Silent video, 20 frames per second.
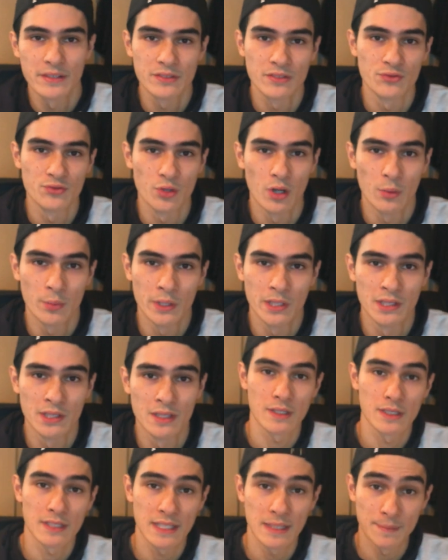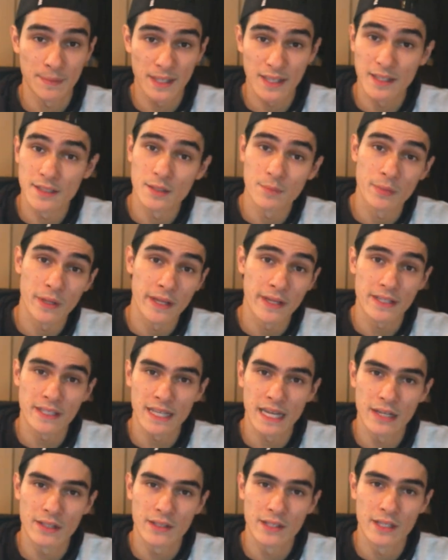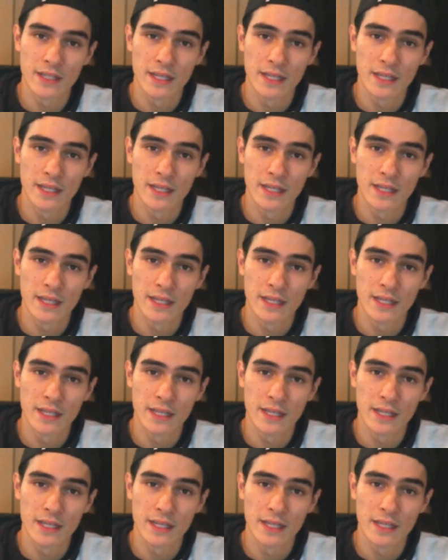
are dropping. Keep an eye on the player count